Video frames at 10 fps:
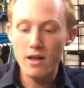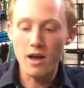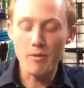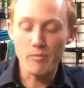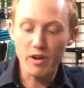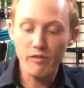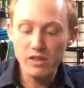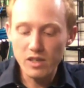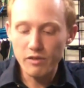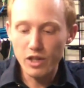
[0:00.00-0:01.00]
But it
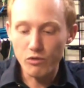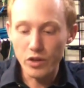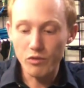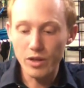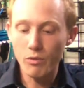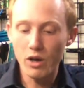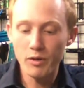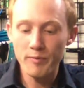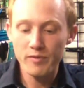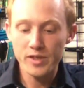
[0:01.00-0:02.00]
fits everything really, really well.